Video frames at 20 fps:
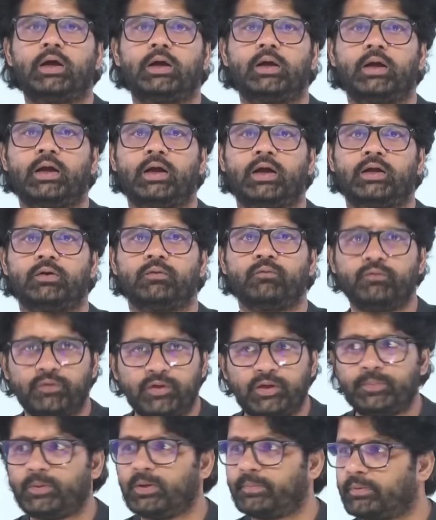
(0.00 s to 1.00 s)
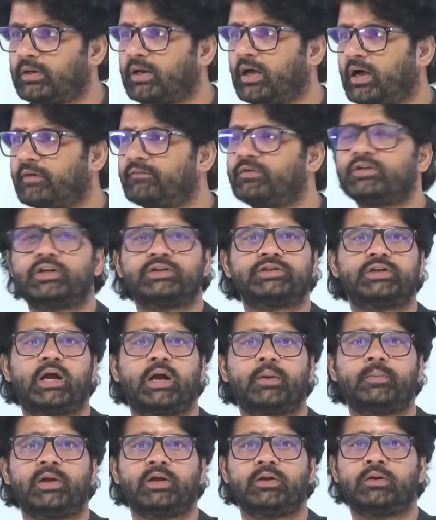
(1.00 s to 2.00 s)
And we people are with
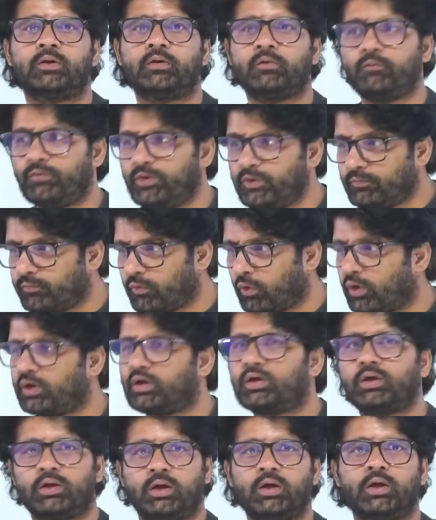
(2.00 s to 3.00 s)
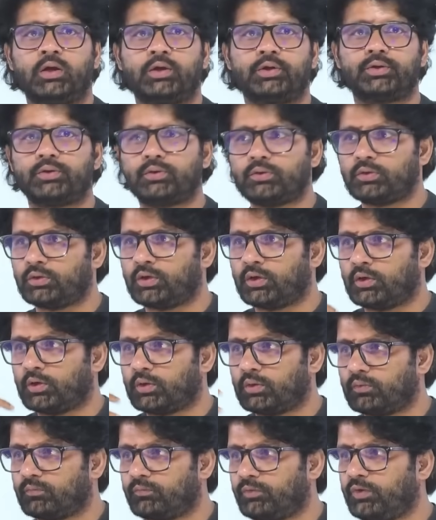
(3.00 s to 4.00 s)
Assam and we want, you know,
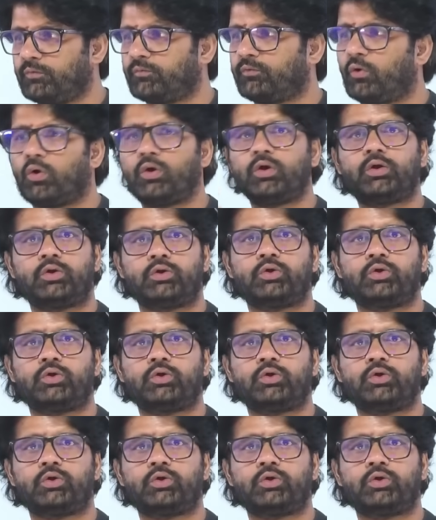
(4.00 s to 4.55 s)
we want